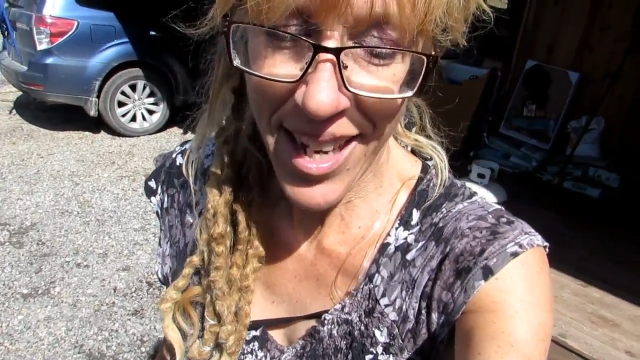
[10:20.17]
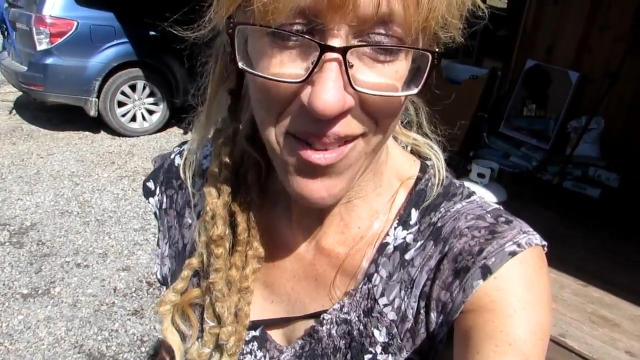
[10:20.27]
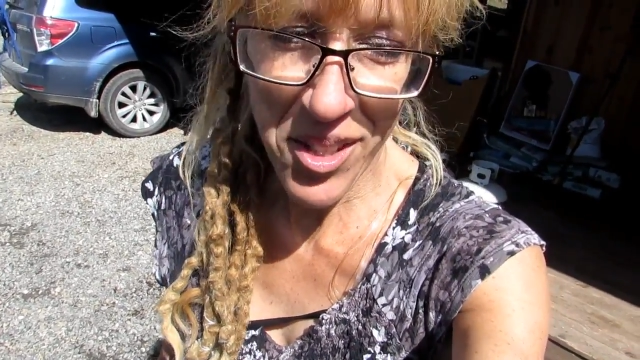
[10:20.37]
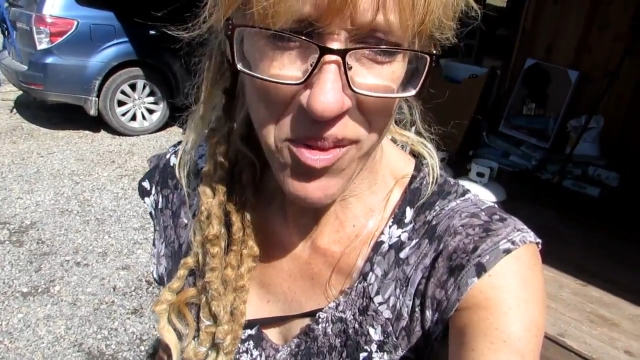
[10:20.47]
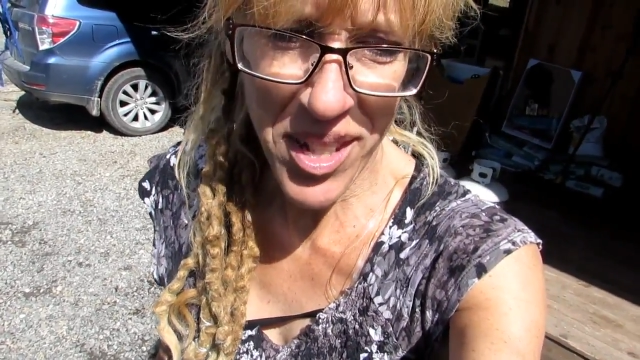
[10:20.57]

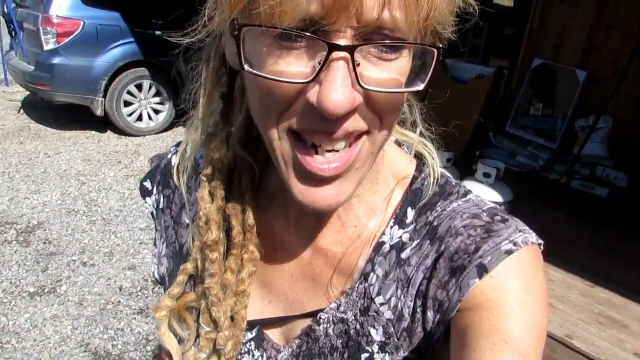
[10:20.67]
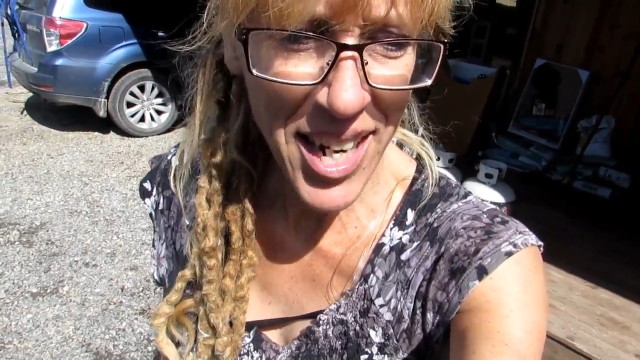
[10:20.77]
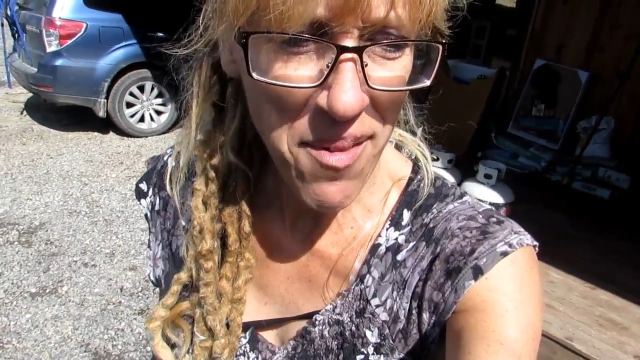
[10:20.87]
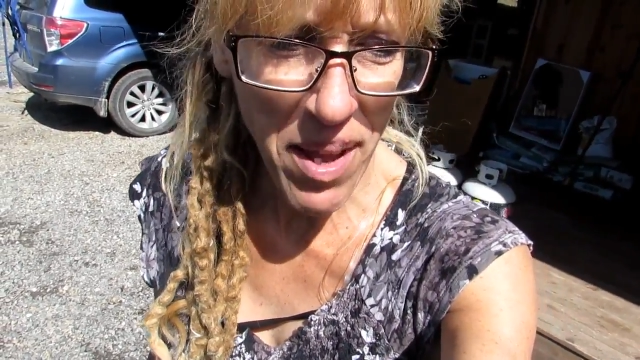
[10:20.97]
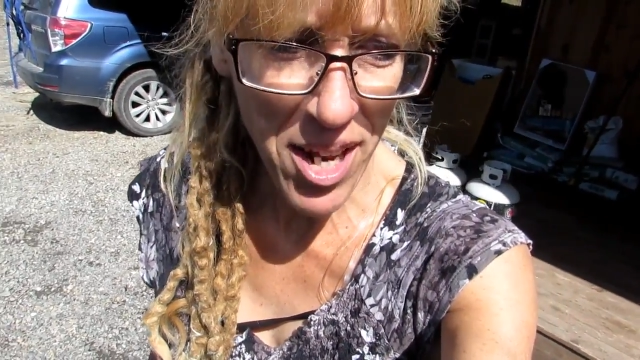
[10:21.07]
now it's really
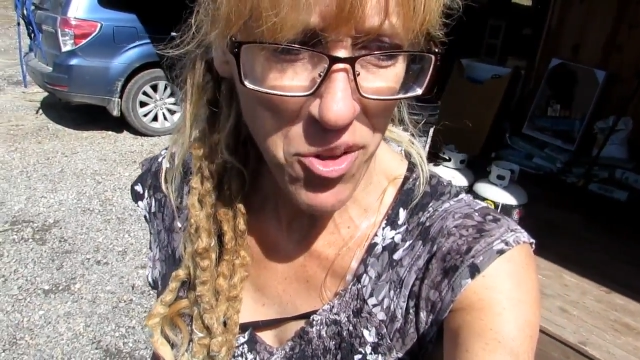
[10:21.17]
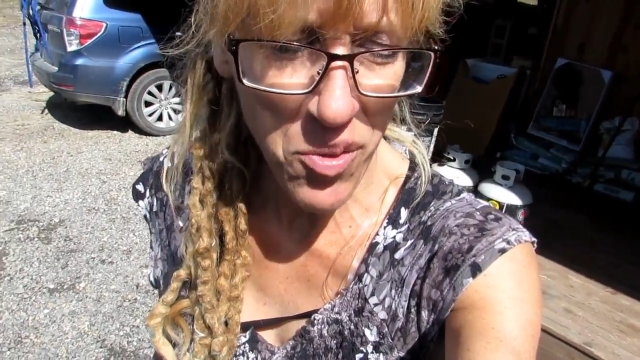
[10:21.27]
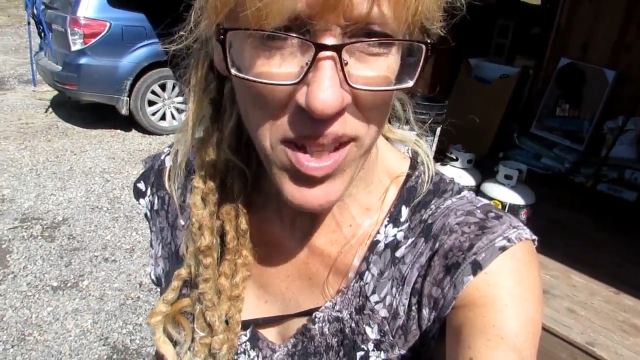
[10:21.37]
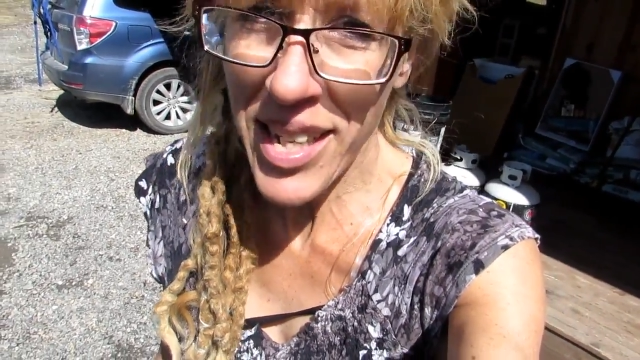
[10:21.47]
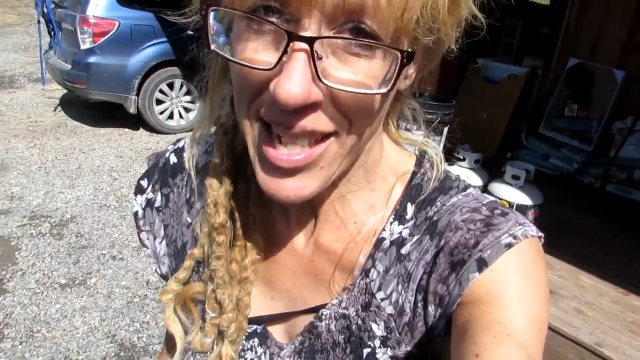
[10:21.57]
not a man
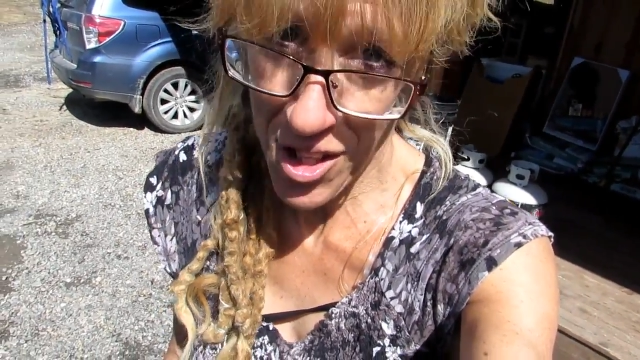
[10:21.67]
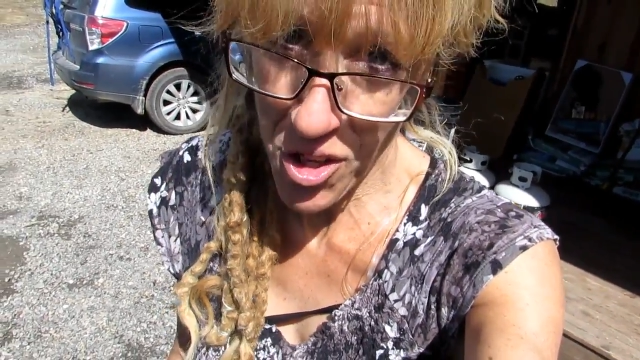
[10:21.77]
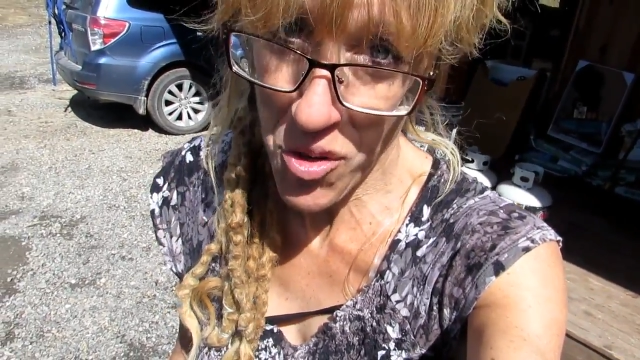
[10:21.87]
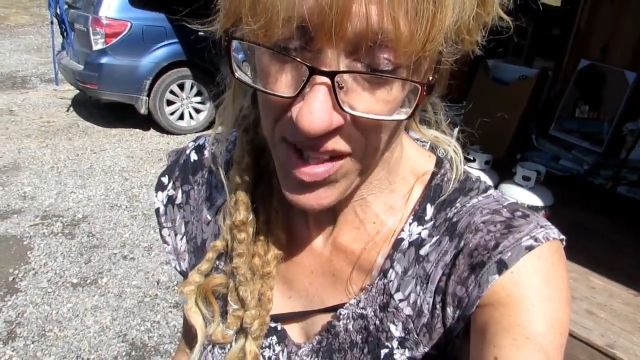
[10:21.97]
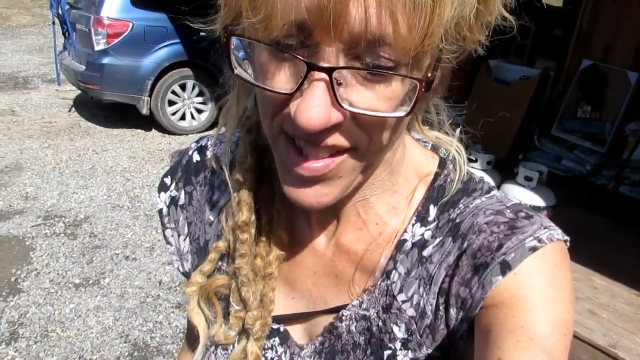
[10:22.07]
tool. It is a
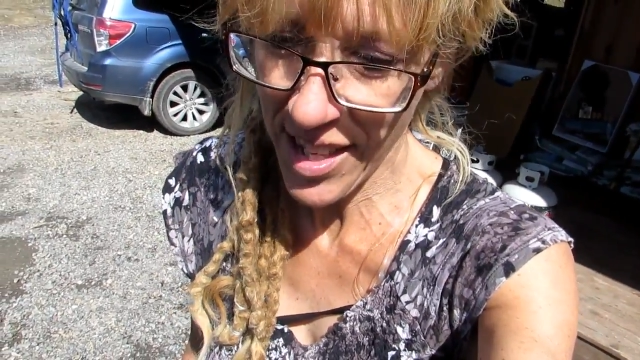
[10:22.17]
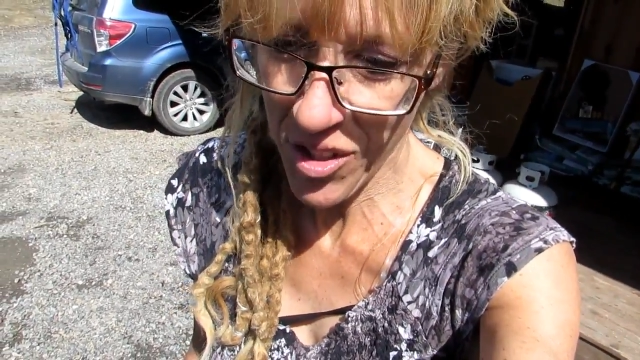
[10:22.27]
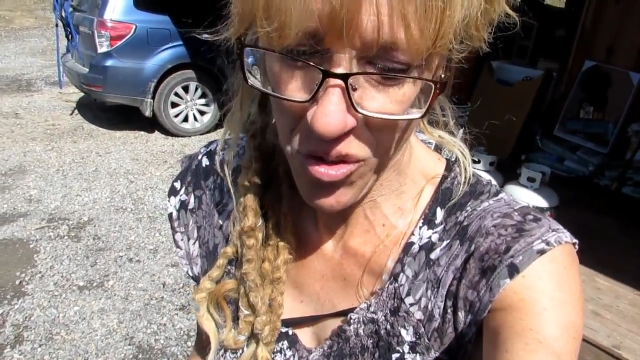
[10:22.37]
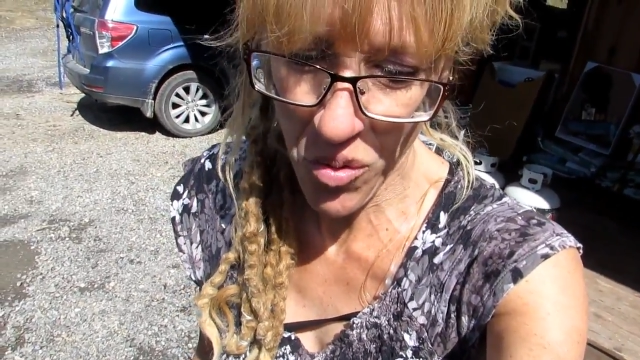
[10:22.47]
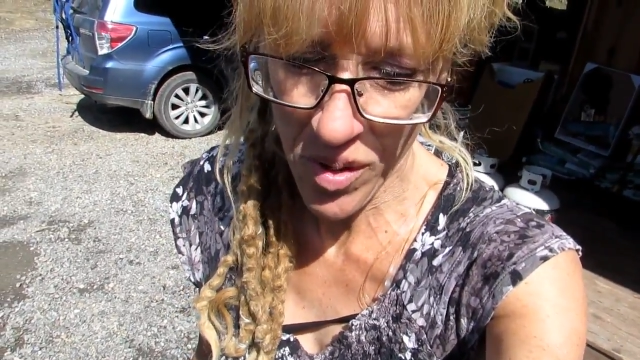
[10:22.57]

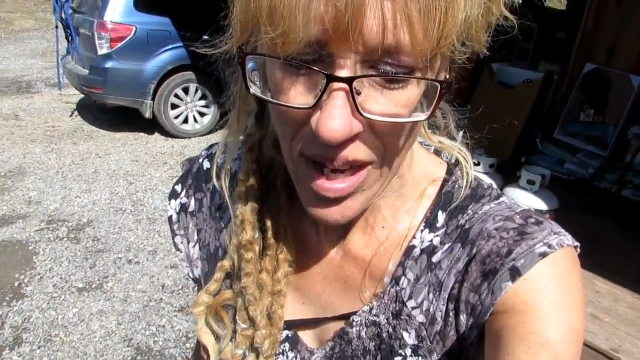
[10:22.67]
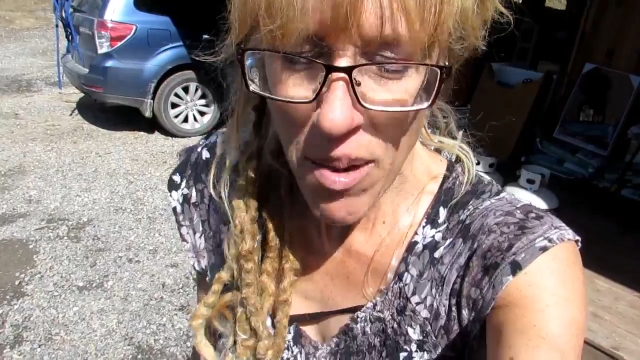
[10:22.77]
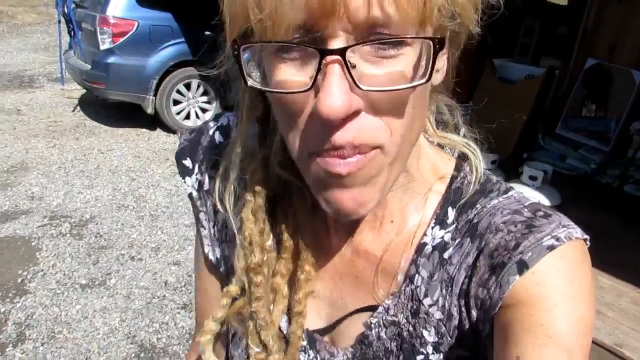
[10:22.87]
unisex tool.